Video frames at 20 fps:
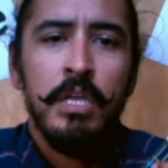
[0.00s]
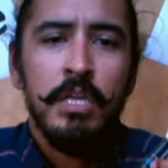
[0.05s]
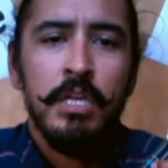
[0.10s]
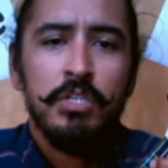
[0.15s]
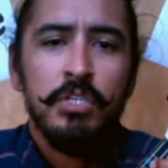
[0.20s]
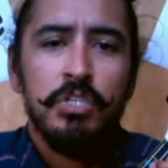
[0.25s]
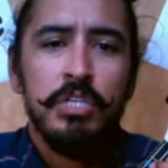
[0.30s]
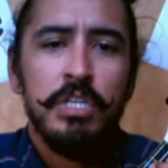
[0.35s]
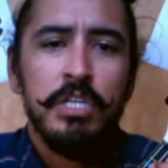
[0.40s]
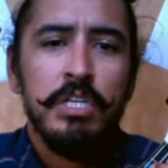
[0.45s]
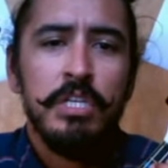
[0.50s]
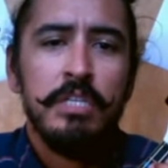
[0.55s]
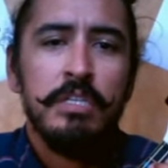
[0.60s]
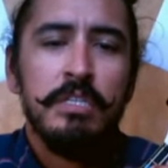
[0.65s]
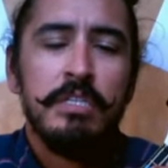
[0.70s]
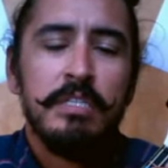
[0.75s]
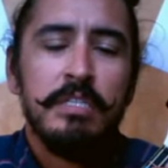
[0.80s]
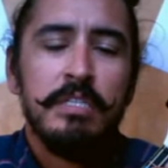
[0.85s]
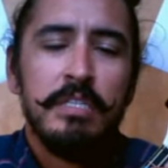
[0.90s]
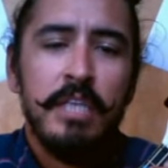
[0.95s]

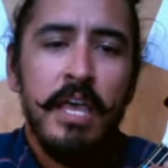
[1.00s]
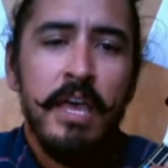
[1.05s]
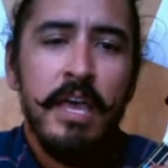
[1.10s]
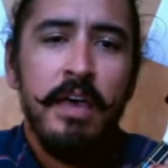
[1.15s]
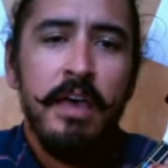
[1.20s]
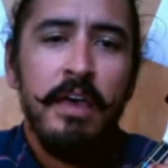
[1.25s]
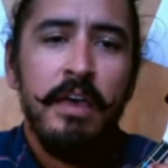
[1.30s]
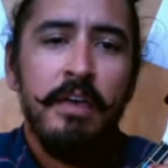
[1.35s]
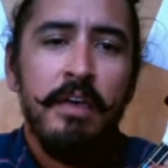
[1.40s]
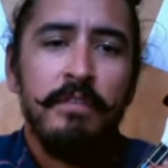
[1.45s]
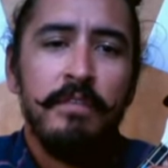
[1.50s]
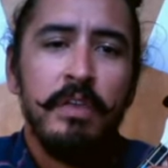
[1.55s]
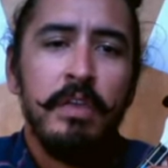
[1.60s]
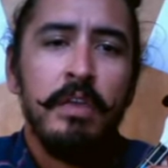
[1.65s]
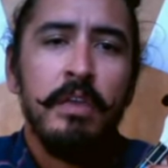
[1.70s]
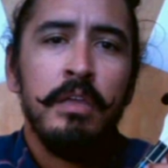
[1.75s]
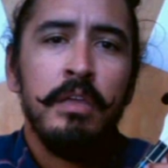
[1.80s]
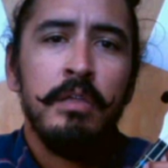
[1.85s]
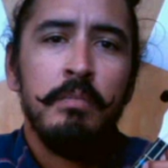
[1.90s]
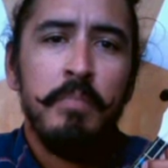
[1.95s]

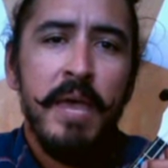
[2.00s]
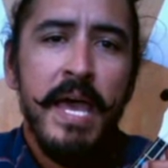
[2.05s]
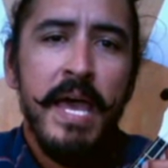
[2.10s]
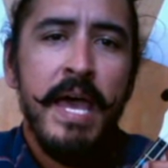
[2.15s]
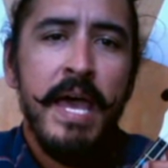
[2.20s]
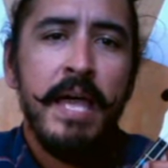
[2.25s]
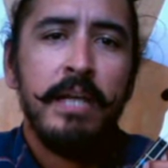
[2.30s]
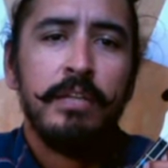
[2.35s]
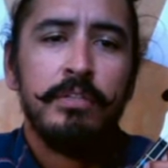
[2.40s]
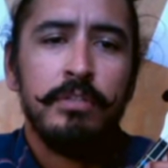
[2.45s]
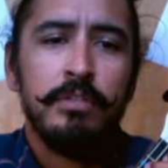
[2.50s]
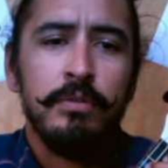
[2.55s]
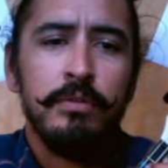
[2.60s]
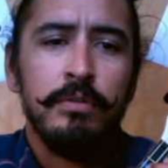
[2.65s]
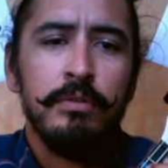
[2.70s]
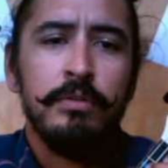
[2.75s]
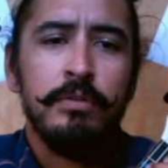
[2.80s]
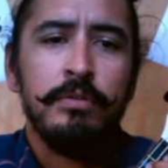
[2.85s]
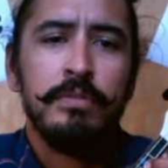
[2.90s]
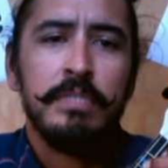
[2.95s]
G7 back
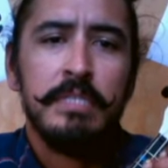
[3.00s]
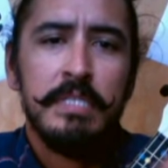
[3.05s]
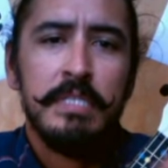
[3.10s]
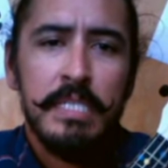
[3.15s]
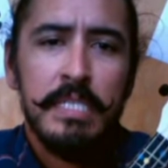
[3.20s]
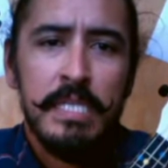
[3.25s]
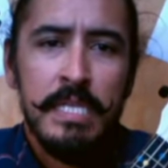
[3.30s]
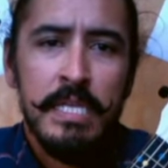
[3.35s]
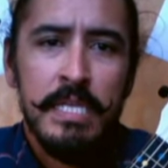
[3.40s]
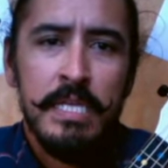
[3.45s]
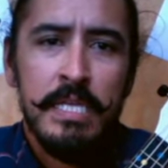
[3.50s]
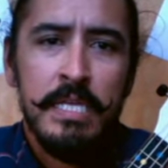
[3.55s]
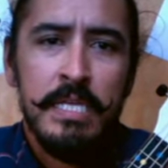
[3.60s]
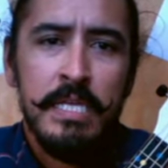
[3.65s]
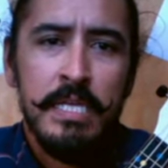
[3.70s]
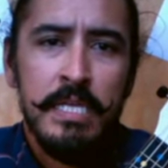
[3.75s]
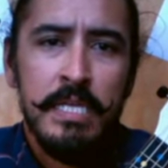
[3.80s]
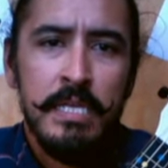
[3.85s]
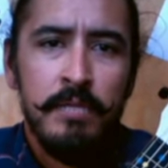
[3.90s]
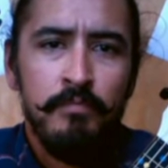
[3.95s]
to
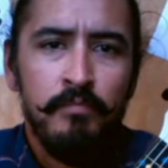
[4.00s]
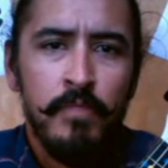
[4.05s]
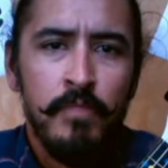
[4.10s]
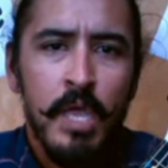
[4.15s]
C.